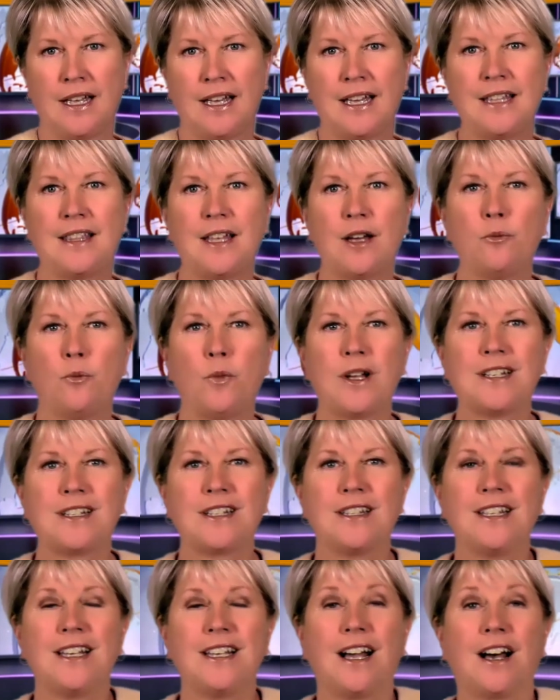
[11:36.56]
He then went
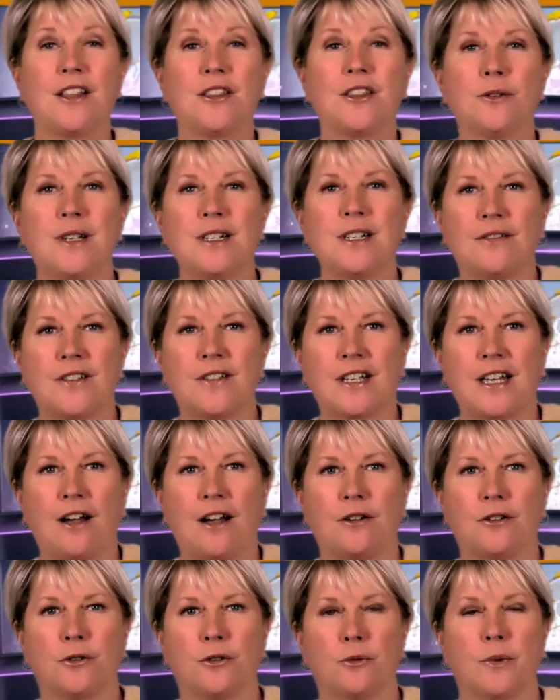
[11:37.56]
to the other end of the
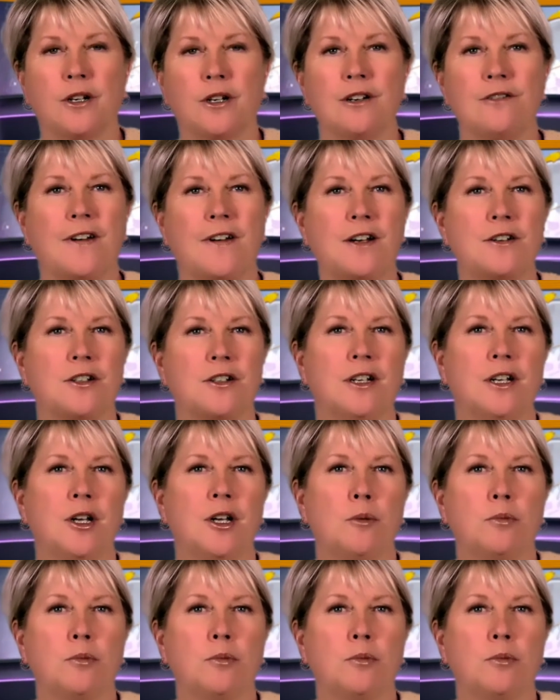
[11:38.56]
counter where he found a